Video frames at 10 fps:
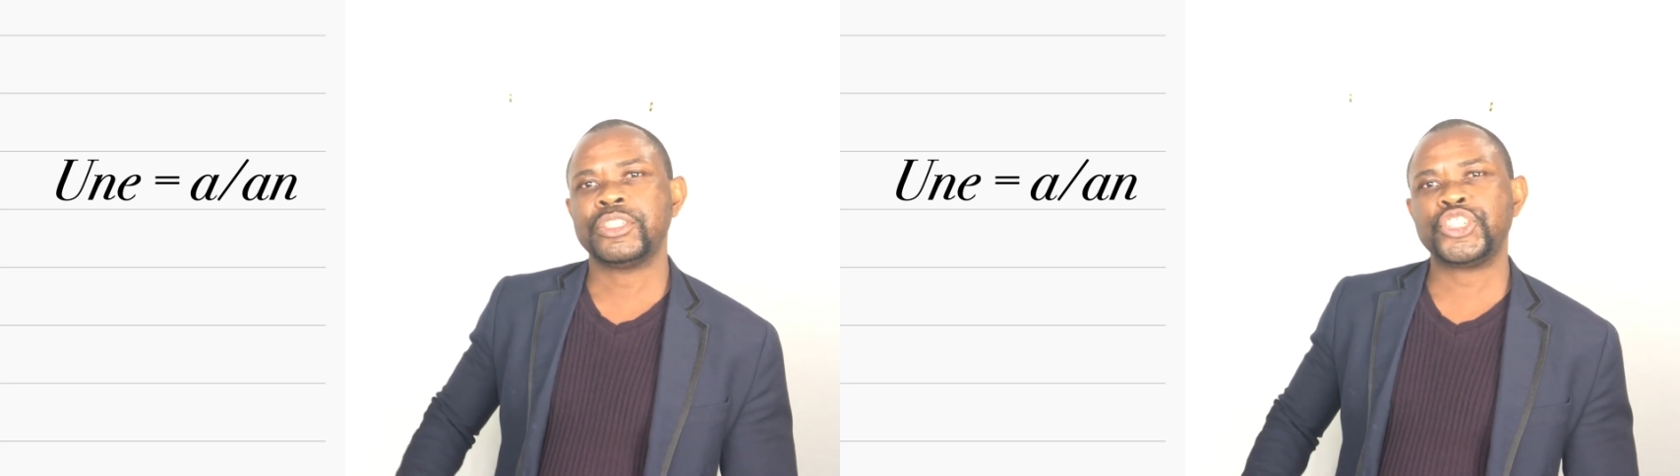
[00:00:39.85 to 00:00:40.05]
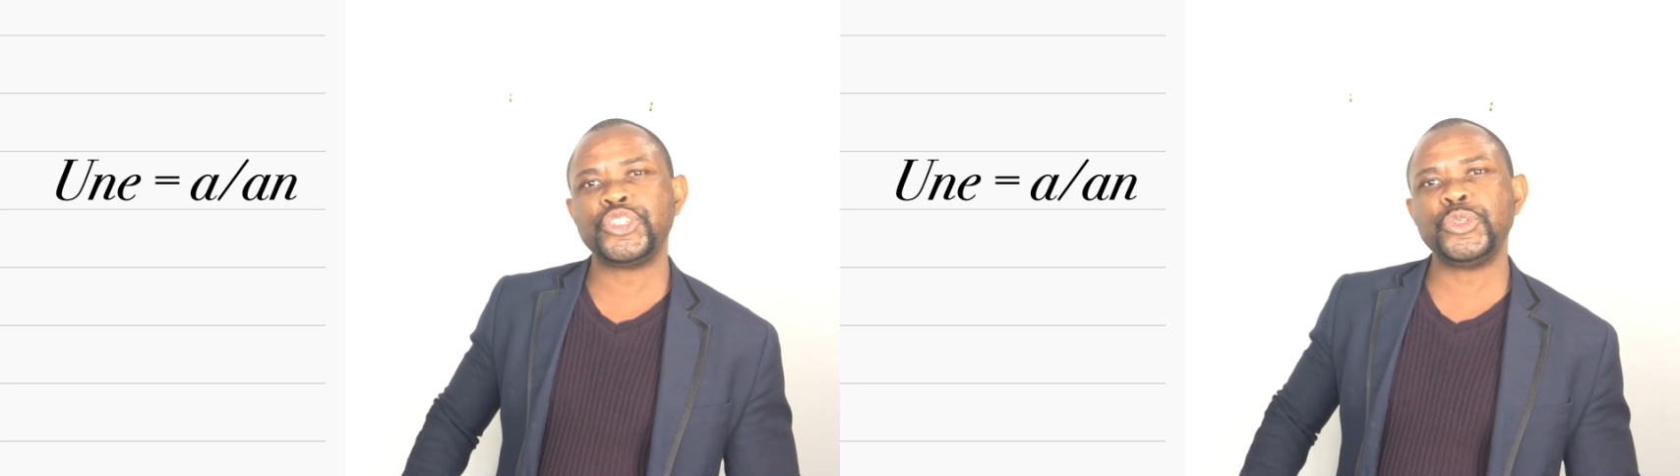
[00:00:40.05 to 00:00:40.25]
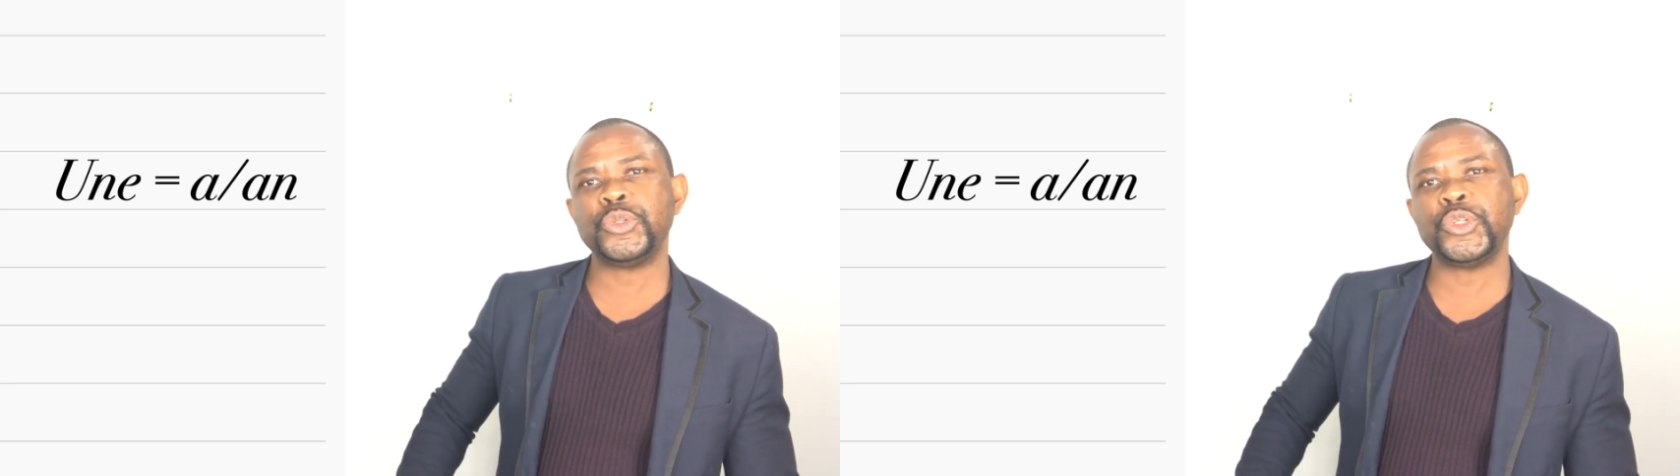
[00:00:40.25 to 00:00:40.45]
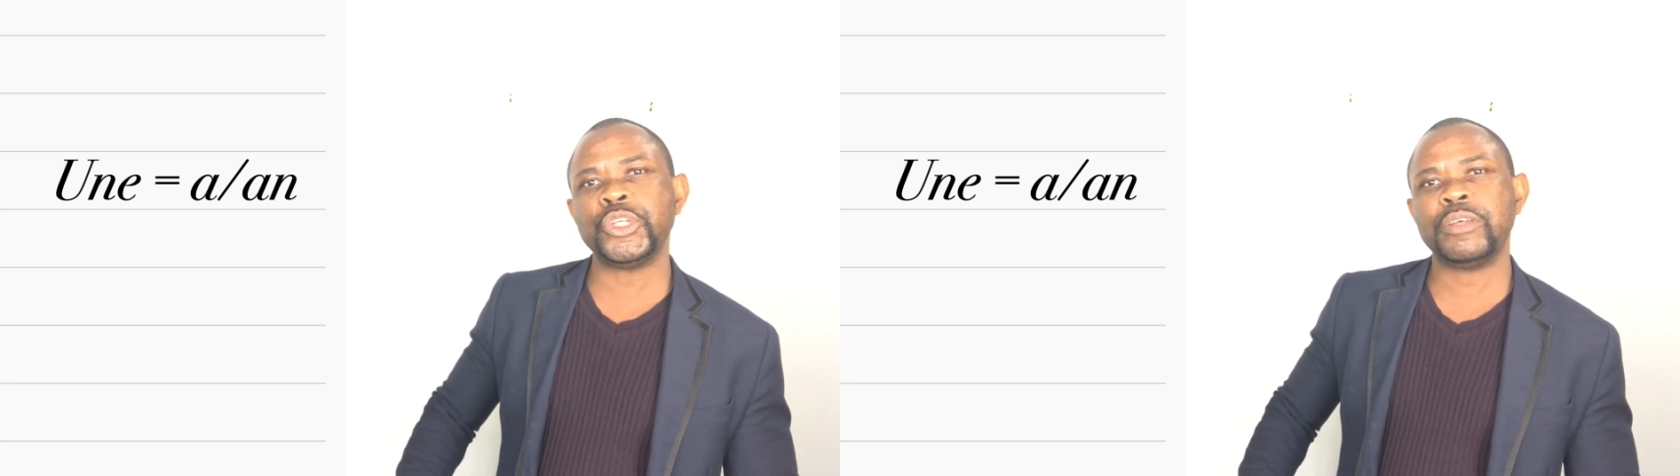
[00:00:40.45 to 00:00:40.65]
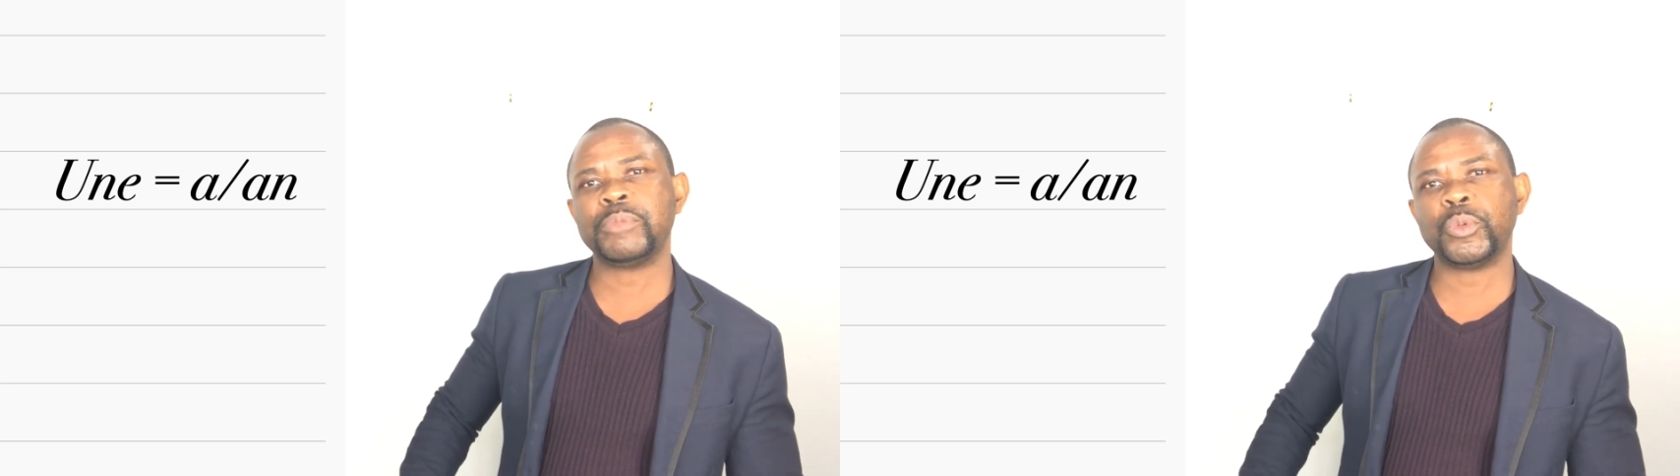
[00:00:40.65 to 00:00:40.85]

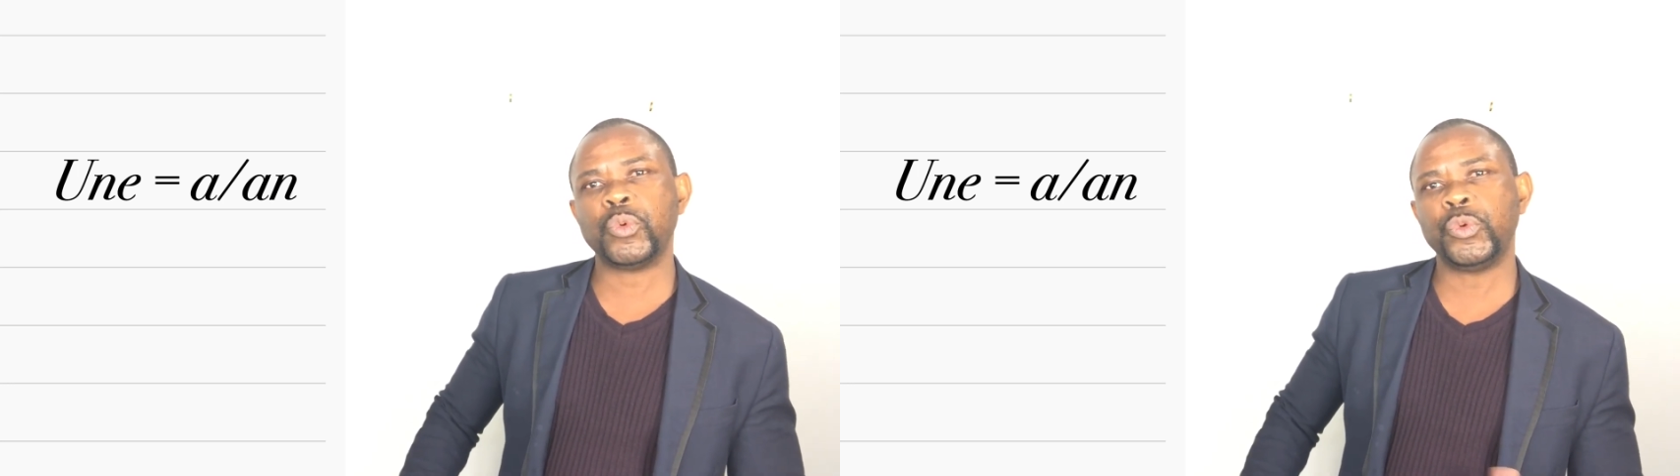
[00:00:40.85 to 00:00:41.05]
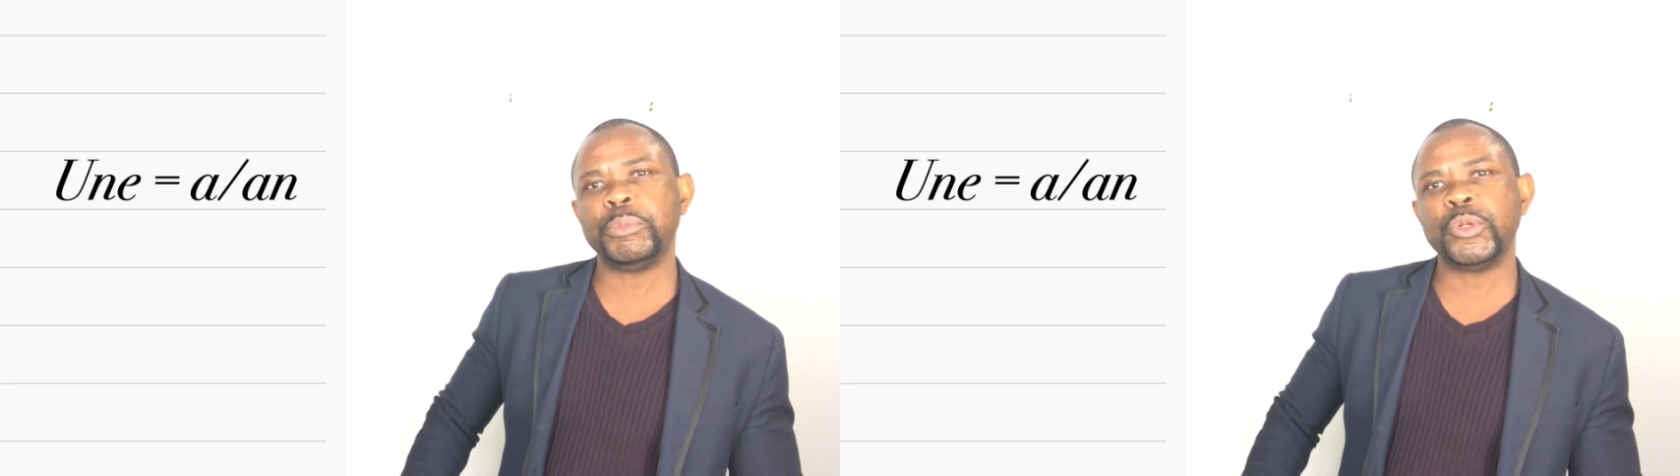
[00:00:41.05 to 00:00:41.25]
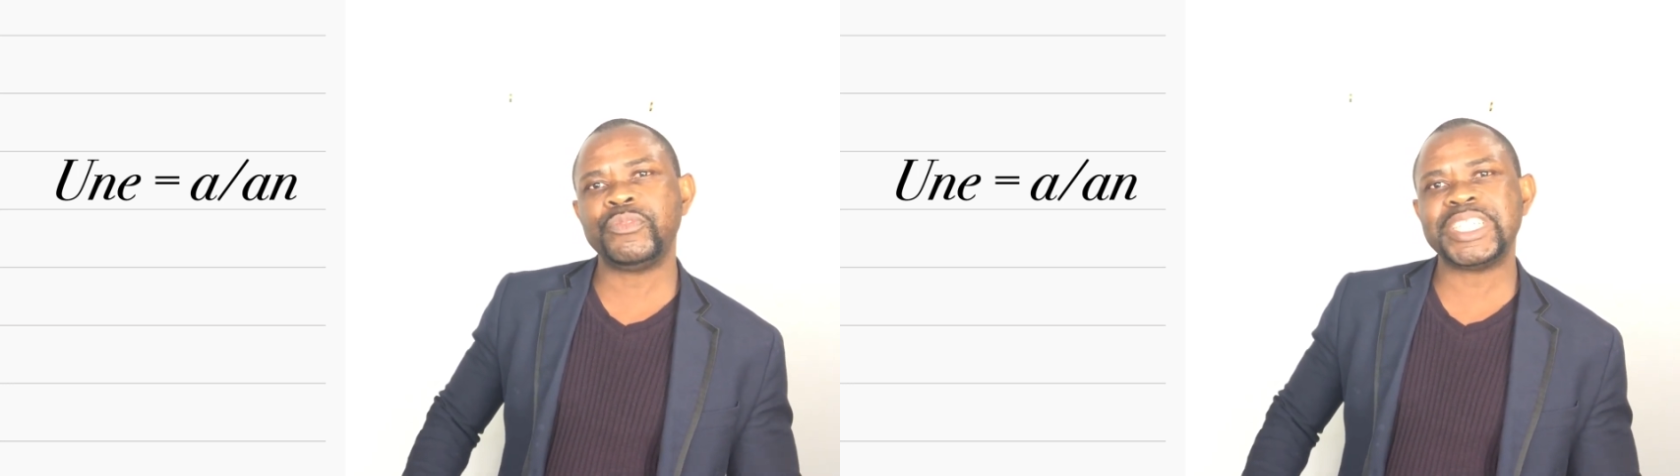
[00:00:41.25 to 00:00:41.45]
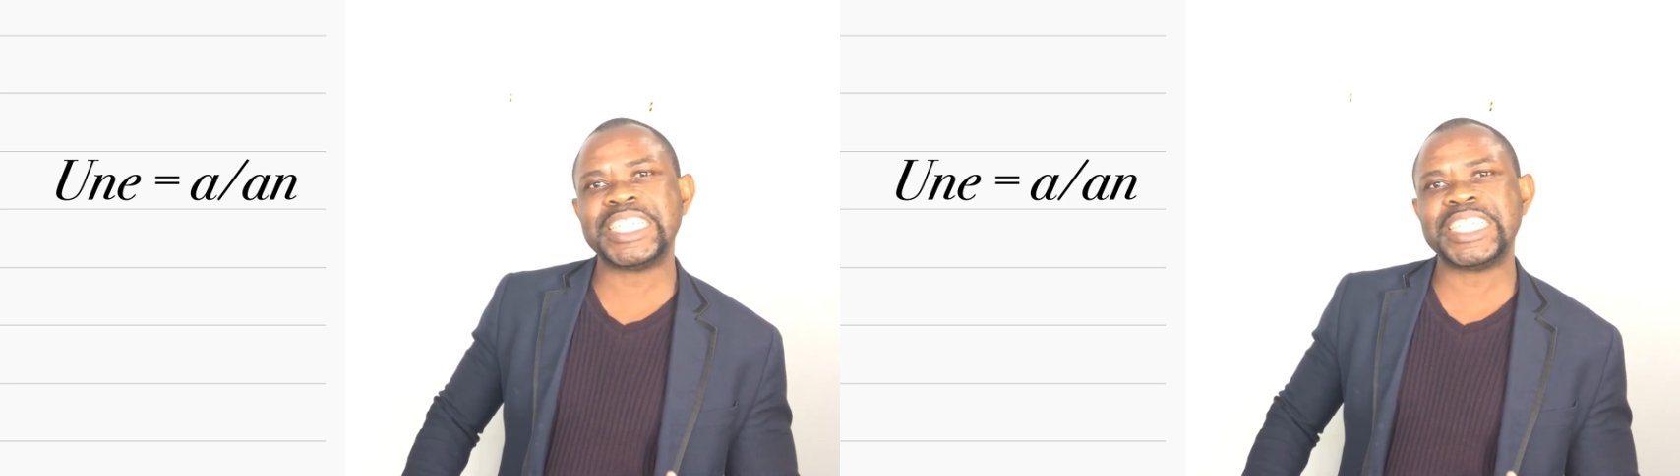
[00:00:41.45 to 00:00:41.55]
Tune, but remove the